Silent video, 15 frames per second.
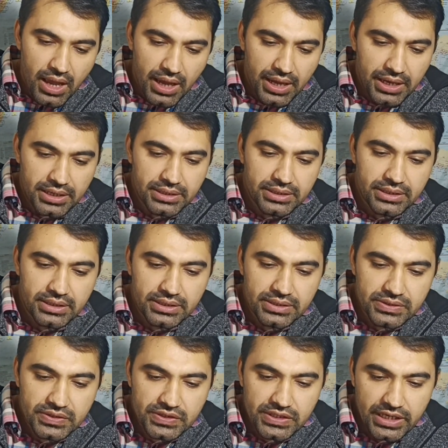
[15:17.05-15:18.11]
And
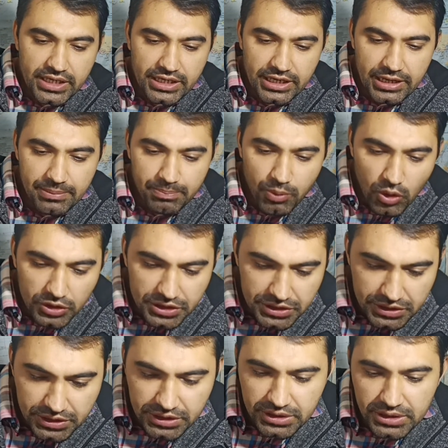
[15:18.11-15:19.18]
the second
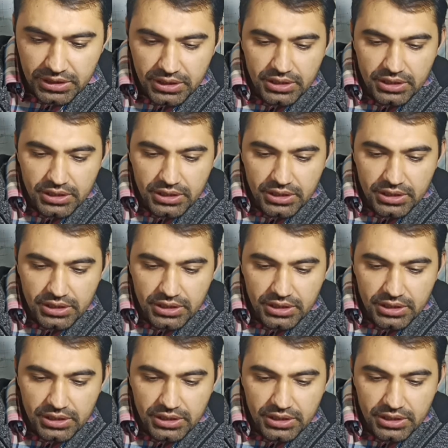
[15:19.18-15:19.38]
important